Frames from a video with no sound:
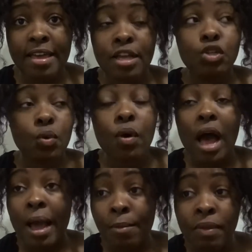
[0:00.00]
So
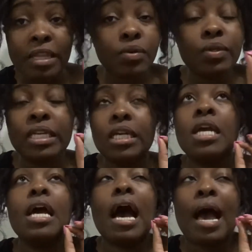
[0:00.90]
I literally,
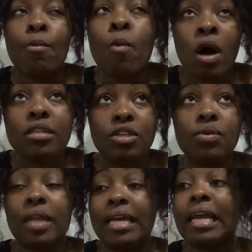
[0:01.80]
I want you,
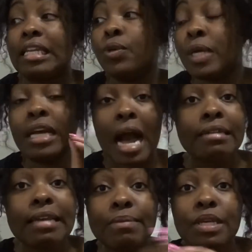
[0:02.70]
like, and you can
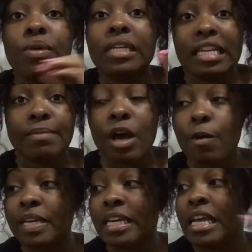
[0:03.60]
contact me, you can email
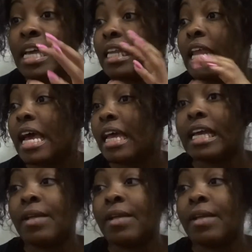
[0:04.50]
me, like,